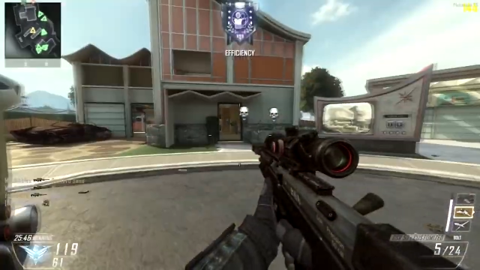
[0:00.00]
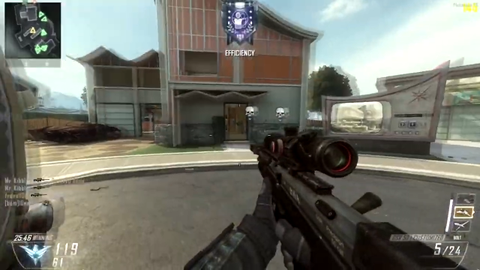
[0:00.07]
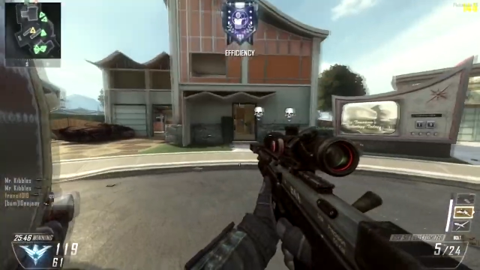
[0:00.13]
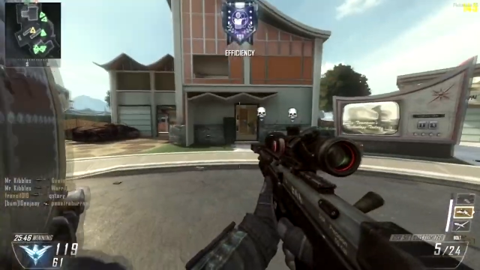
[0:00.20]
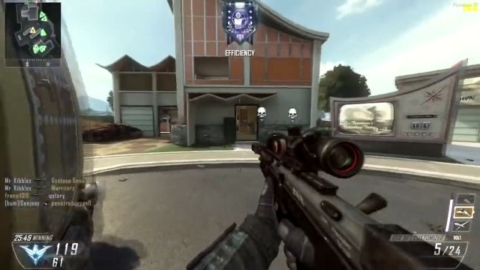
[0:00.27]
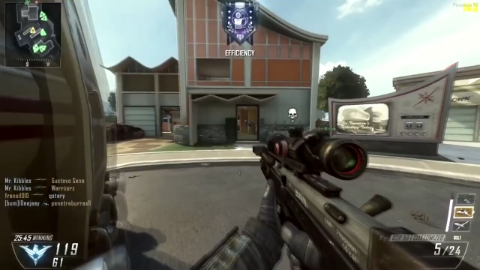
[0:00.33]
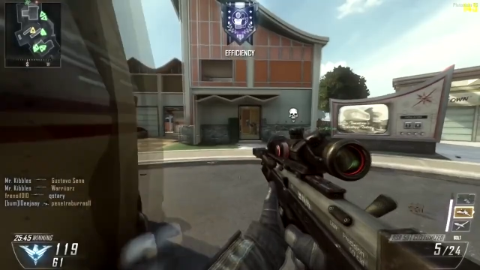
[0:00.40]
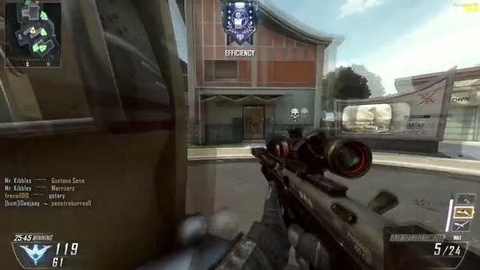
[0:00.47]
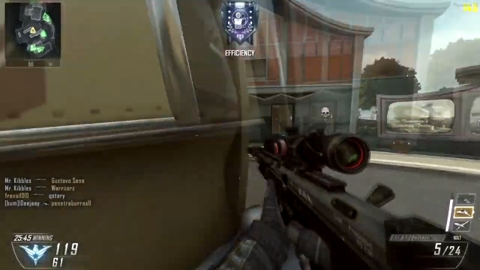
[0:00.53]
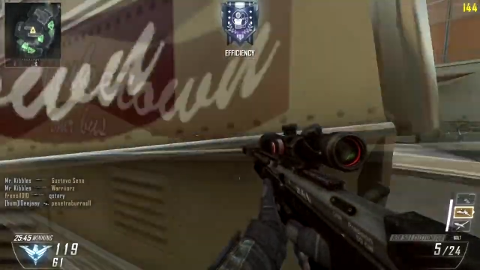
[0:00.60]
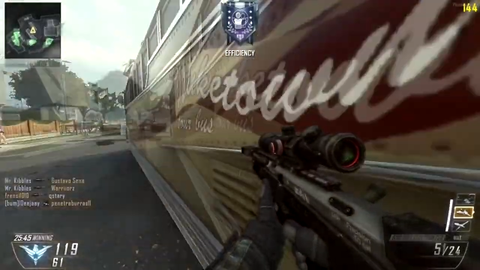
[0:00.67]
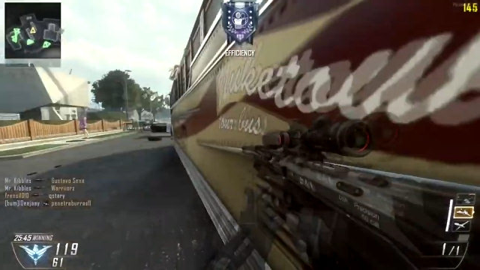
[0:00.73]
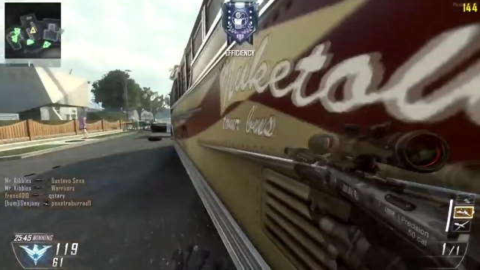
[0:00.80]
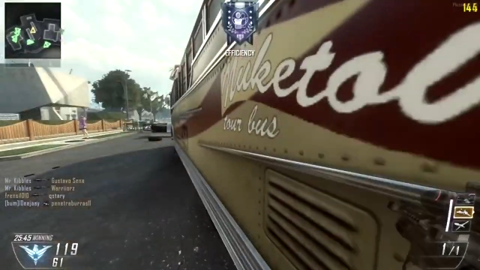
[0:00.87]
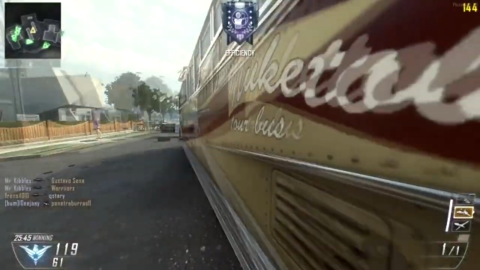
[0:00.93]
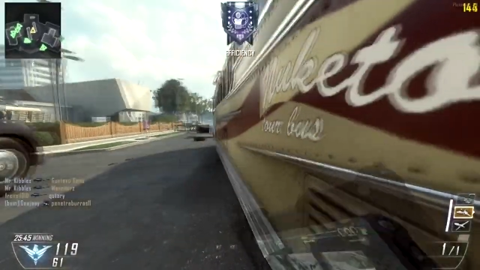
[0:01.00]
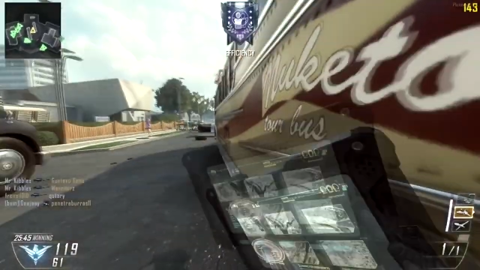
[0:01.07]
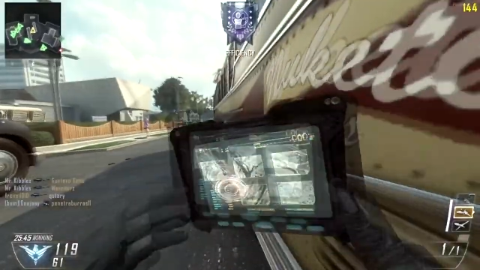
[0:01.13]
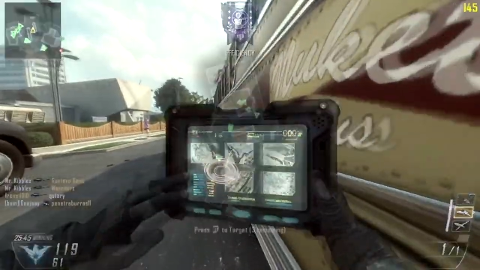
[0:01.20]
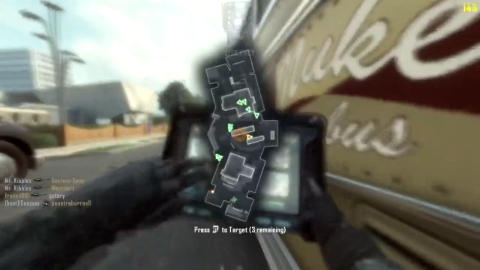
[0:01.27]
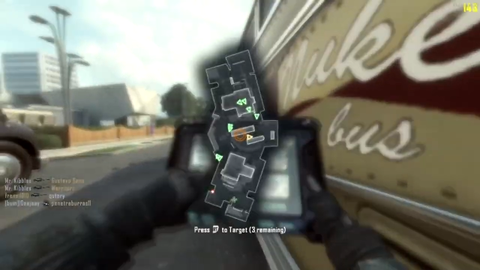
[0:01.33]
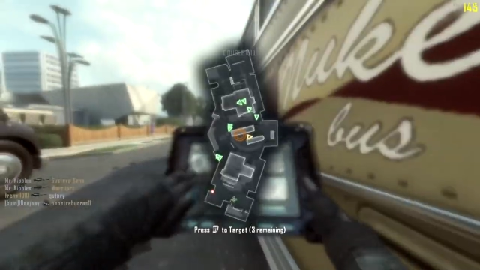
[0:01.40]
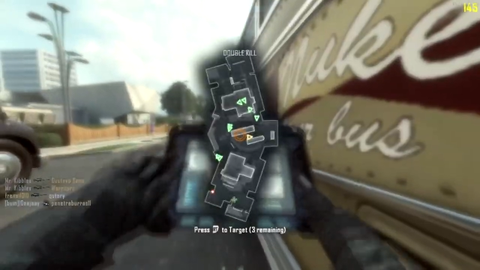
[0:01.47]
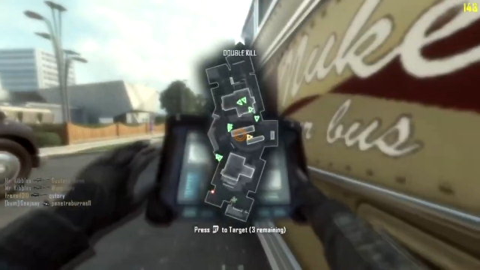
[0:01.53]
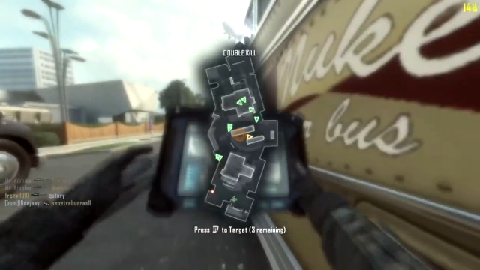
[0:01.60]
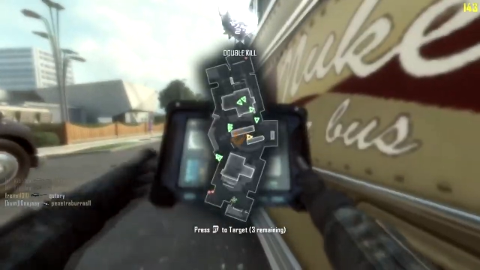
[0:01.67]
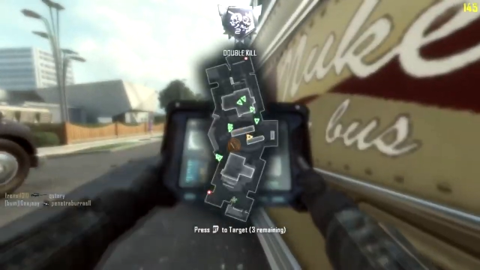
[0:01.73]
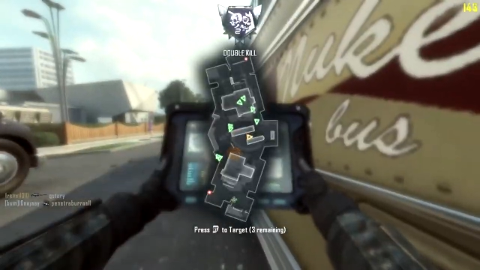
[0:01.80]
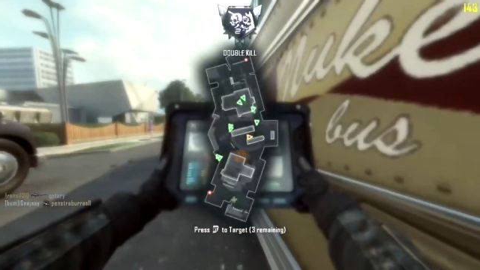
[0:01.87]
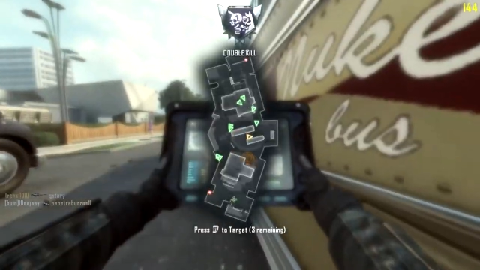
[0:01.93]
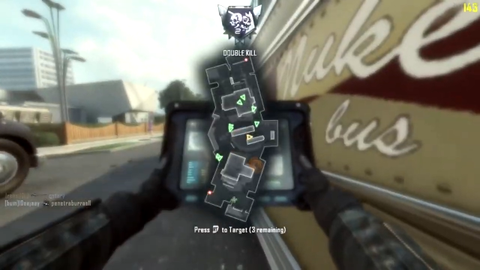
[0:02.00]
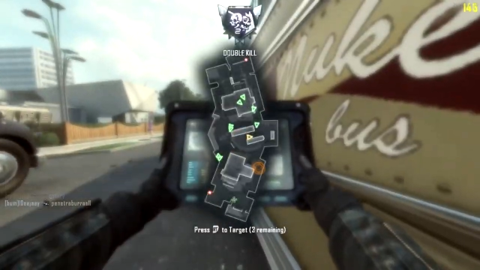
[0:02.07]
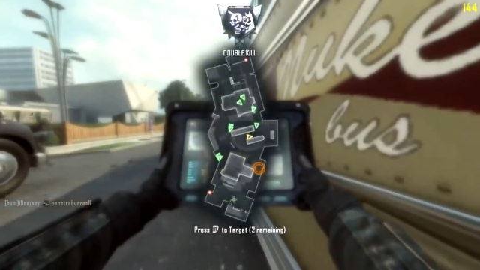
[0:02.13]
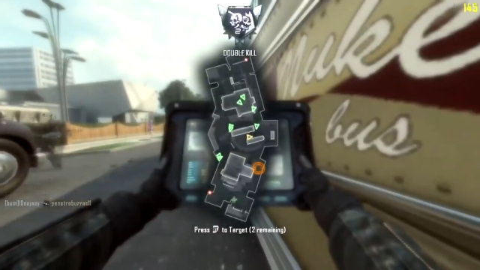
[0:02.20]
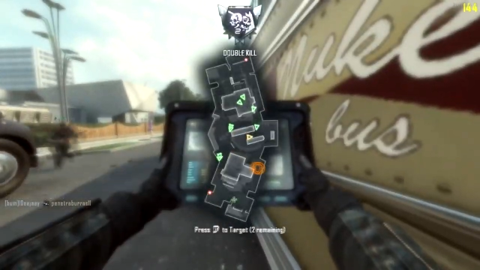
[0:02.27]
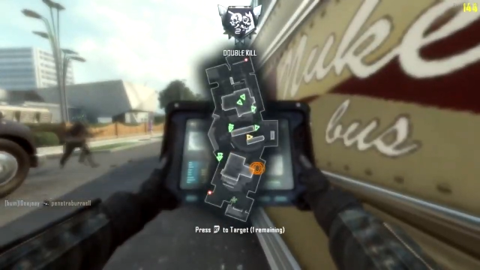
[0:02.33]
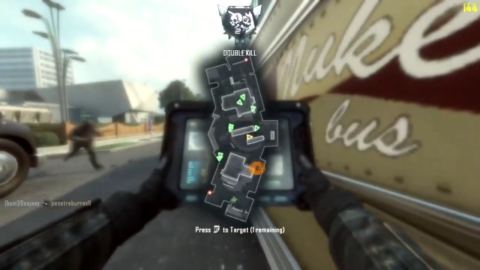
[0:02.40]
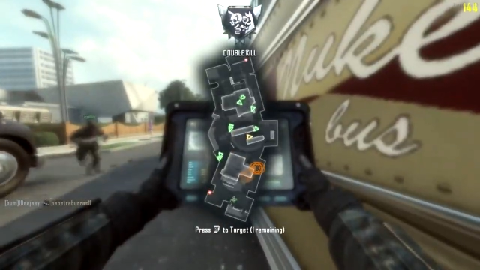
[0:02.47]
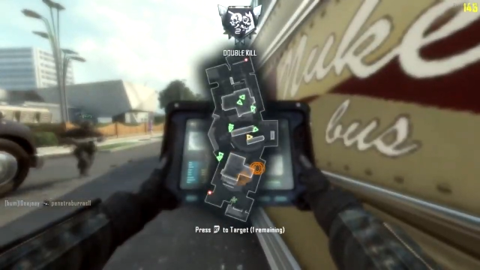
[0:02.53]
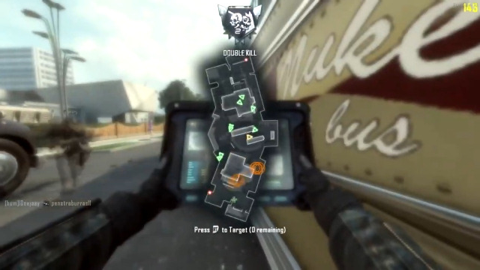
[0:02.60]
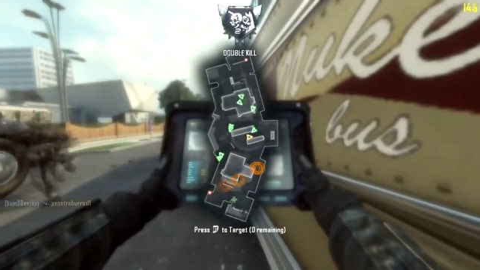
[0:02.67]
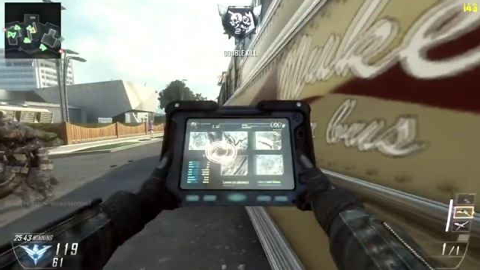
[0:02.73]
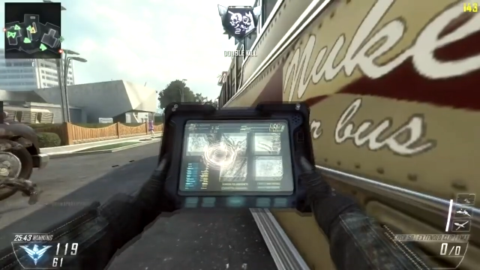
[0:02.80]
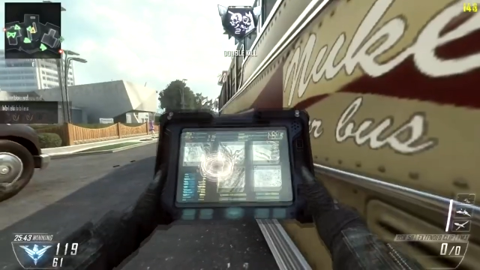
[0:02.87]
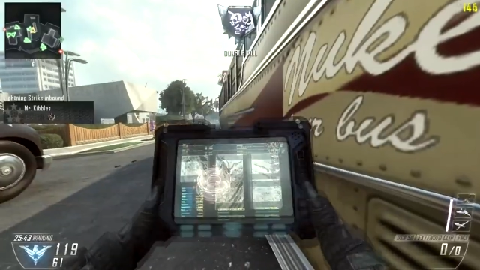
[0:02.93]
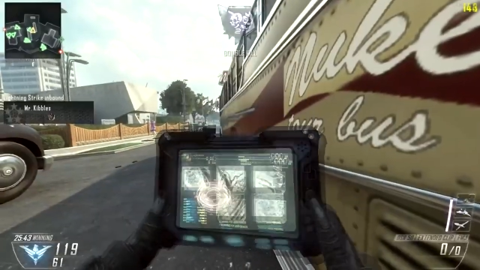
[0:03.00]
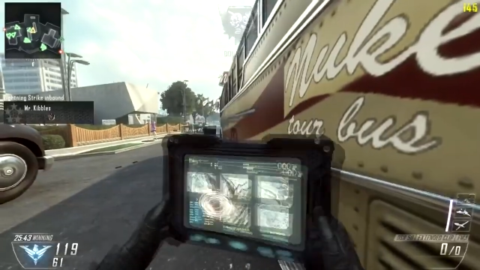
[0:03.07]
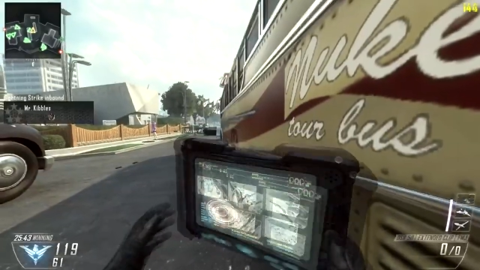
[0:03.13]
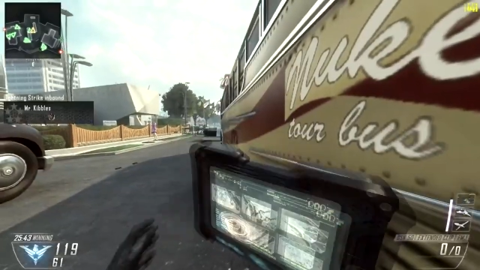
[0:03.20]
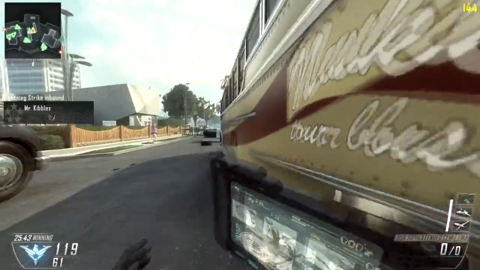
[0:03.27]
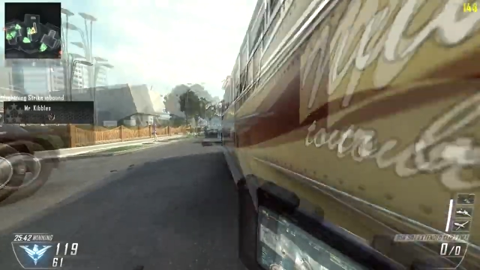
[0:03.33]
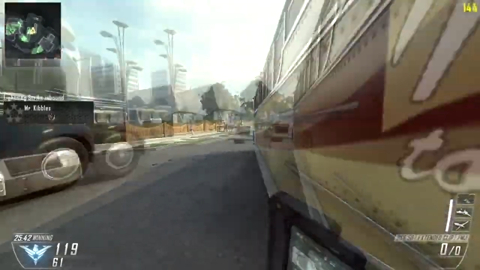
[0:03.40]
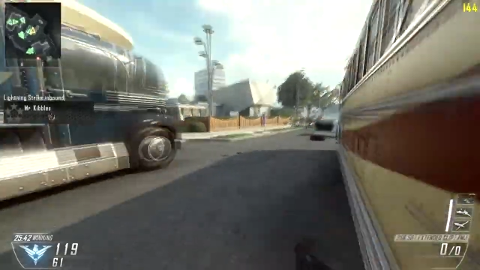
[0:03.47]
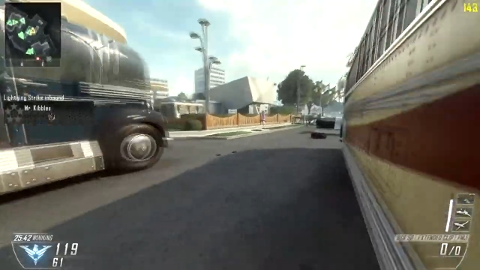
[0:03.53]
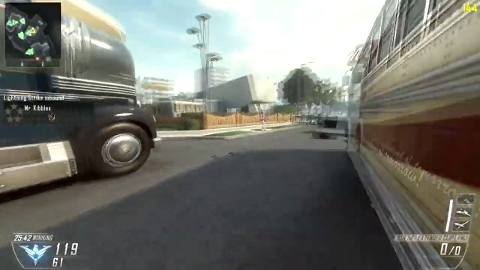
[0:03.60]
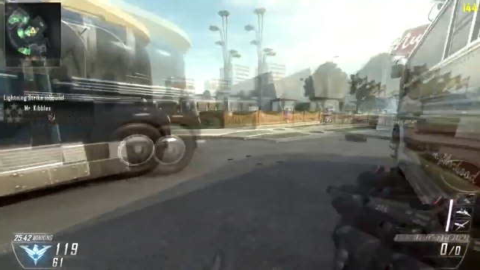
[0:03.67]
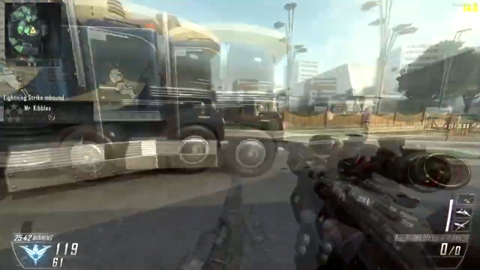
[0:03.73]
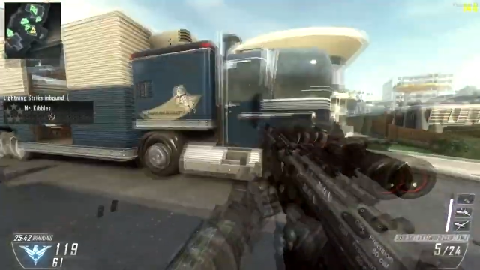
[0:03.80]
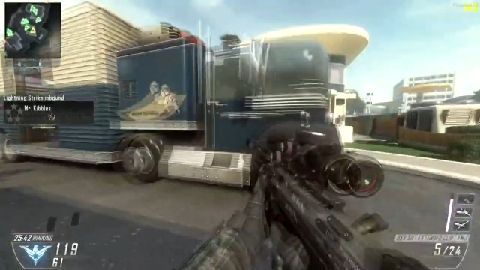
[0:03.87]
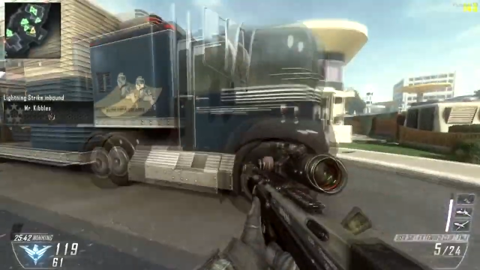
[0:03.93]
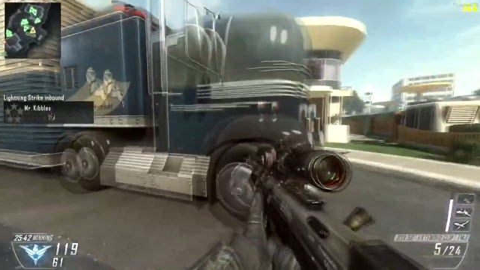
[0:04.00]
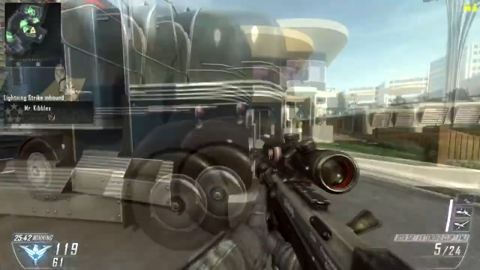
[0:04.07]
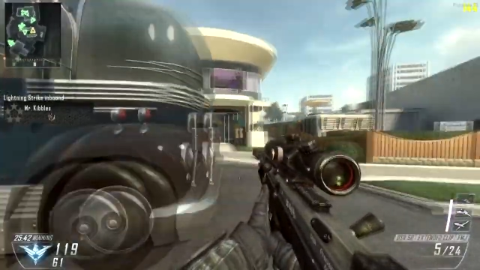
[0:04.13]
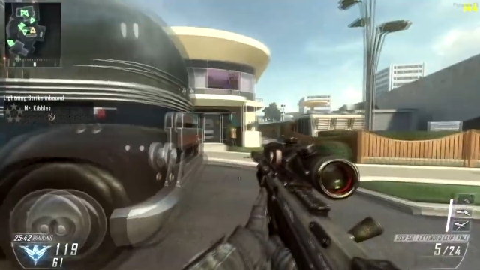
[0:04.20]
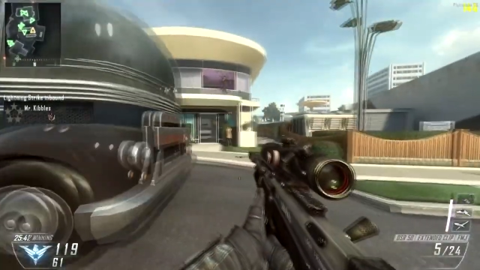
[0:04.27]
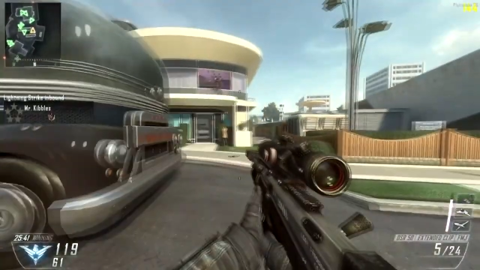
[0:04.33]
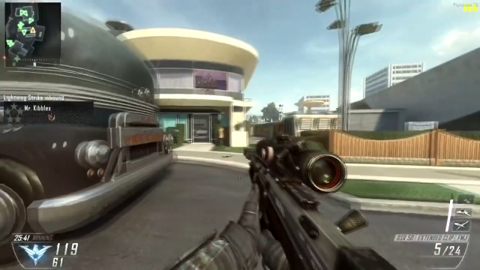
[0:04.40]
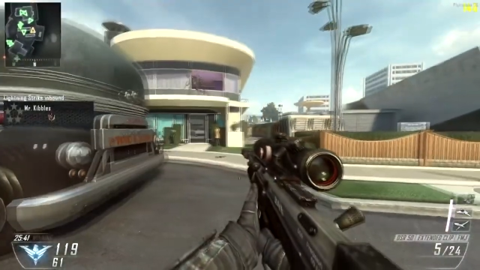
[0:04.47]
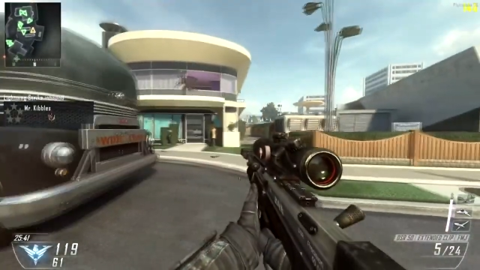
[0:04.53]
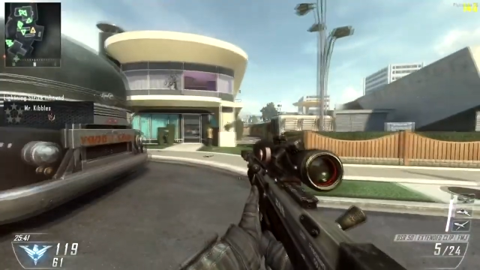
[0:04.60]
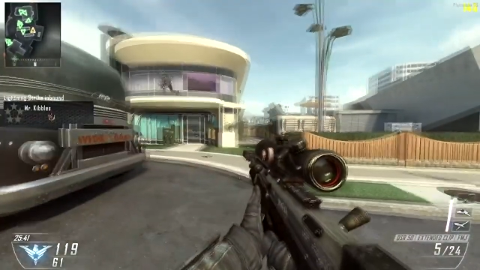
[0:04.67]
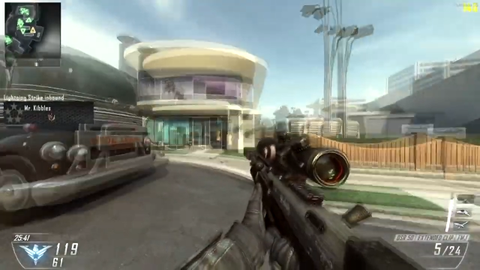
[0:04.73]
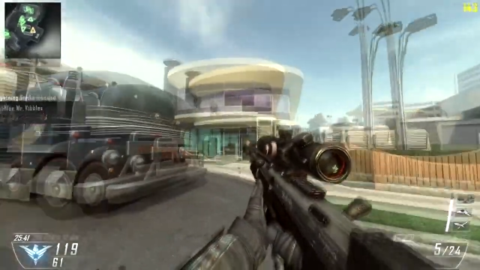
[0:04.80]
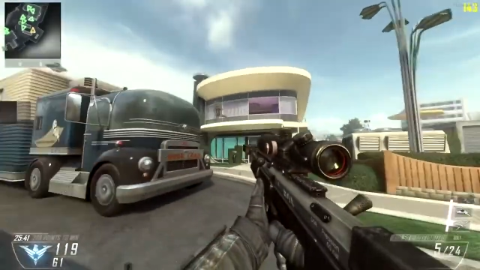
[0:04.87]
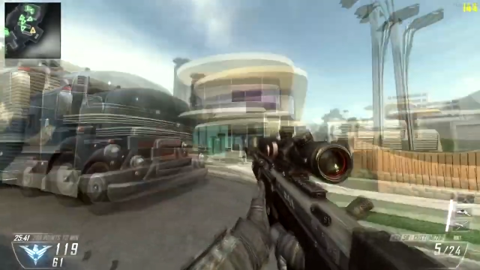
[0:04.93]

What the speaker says: Nobody's mouth can be seen.